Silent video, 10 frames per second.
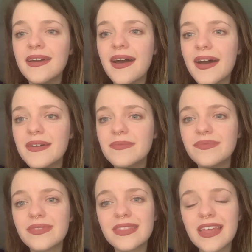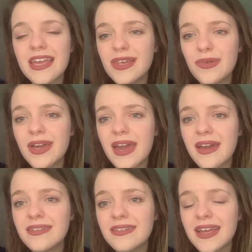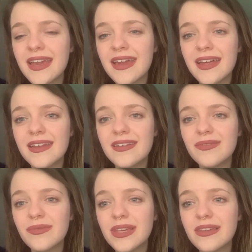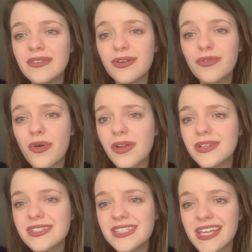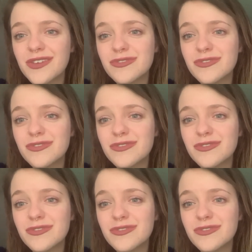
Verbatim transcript: Um, thank you again, and we look forward to seeing you